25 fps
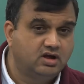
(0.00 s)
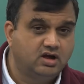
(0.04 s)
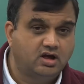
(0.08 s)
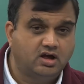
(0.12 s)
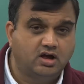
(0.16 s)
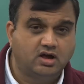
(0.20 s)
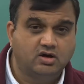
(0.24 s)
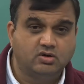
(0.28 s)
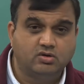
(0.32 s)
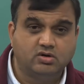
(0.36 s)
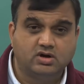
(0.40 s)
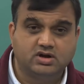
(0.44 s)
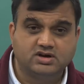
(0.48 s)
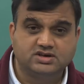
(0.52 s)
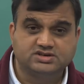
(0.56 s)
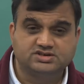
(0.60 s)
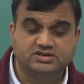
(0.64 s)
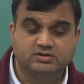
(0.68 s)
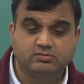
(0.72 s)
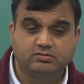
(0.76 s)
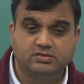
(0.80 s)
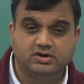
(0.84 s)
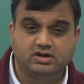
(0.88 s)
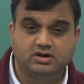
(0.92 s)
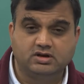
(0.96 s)
how are
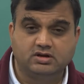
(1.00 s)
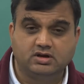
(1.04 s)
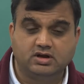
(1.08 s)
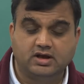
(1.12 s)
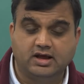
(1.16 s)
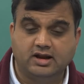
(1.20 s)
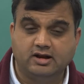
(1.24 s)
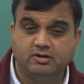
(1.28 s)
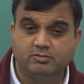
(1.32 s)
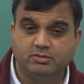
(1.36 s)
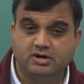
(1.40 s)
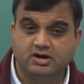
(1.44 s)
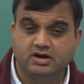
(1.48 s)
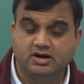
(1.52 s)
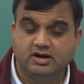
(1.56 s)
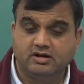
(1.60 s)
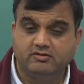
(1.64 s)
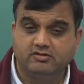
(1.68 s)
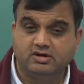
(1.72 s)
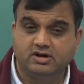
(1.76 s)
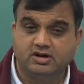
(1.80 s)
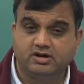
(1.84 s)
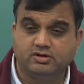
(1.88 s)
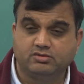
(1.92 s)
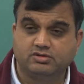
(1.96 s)
assembly element
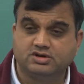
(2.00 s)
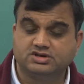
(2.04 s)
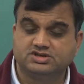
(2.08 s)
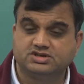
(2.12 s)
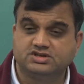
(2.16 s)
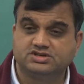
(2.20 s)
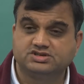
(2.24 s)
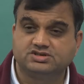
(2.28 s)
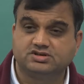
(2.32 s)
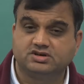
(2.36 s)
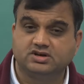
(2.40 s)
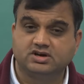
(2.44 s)
level equations